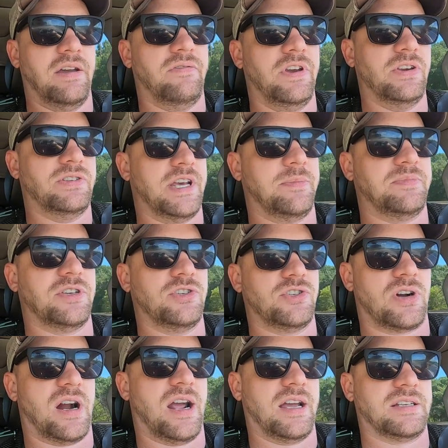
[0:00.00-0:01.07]
giving you tips
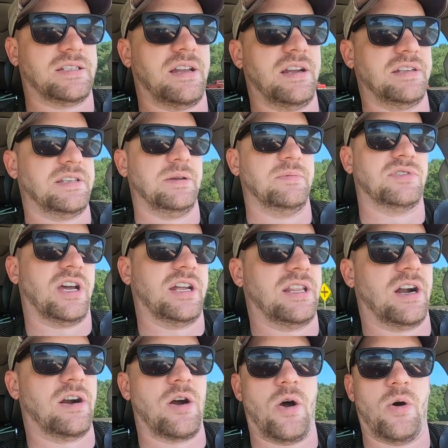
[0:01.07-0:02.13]
and tricks, and it seems
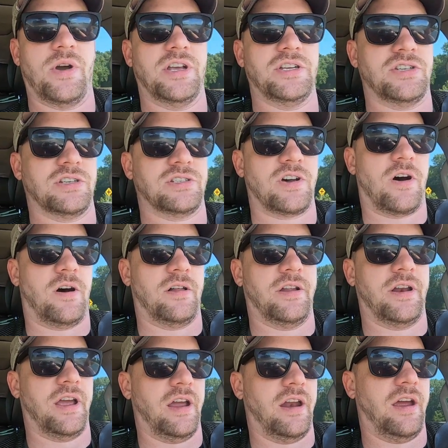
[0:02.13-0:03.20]
like they're always just
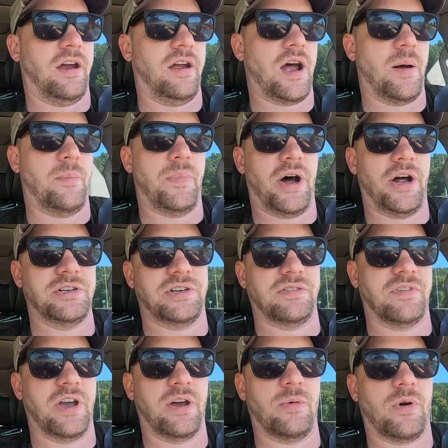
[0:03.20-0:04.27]
hauling in a bunch
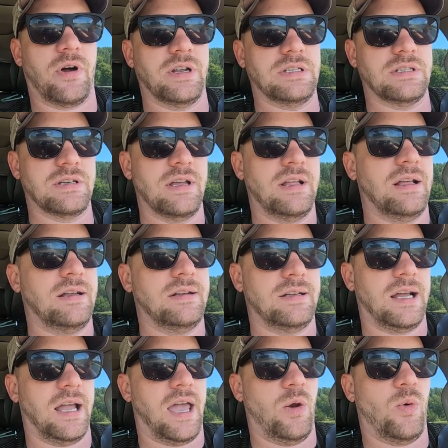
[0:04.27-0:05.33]
of good ones.
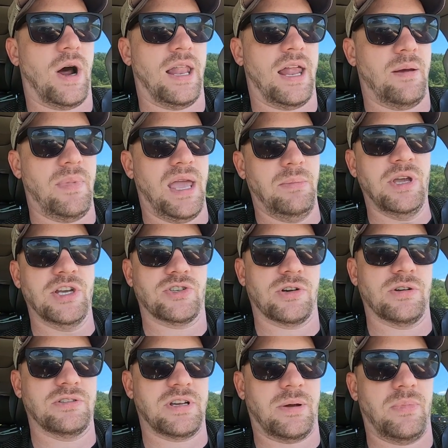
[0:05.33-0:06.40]
And while that may be
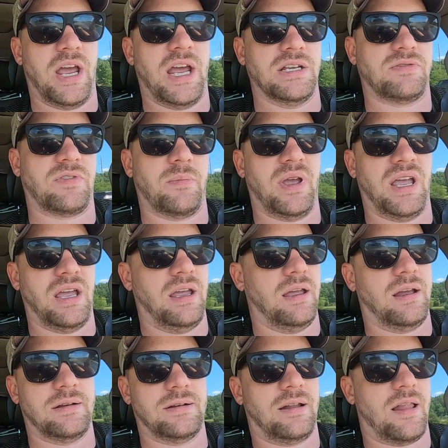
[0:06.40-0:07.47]
true some days for
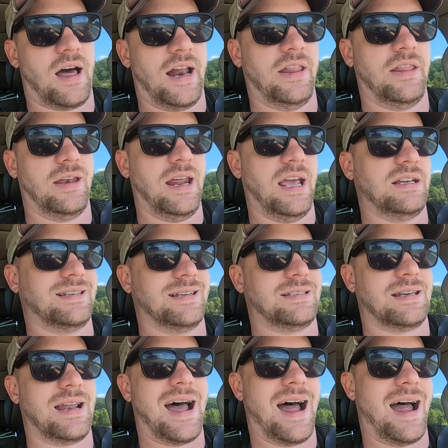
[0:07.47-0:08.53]
me, a lot of the days
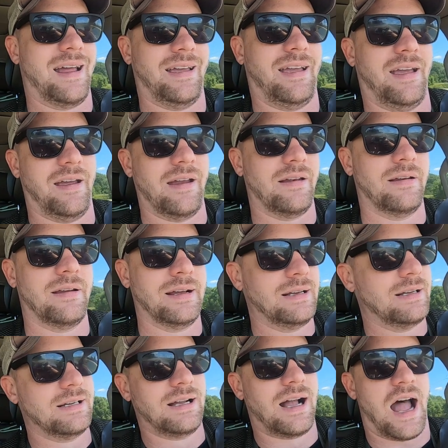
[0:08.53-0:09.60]
it's not. And
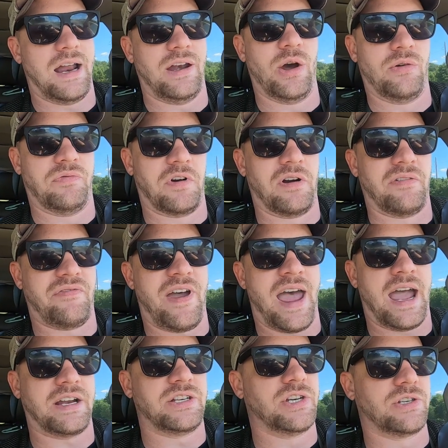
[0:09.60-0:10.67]
I know for a
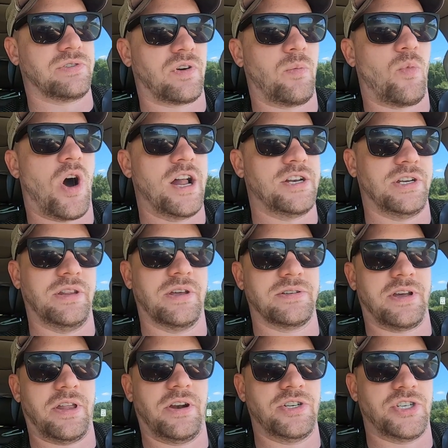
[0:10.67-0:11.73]
fact, just from watching
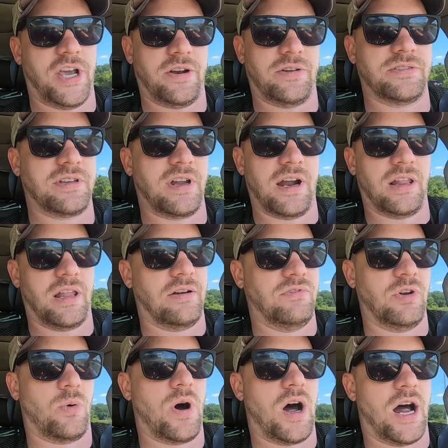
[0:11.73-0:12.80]
those other channels that I
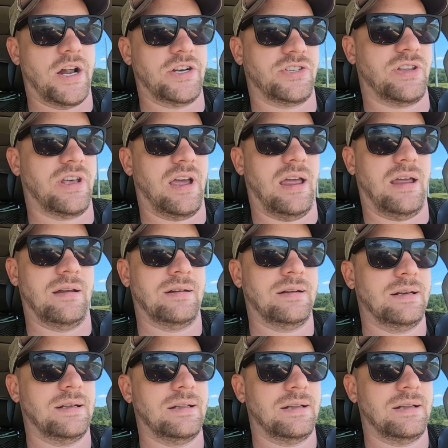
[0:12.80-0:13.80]
love to watch, that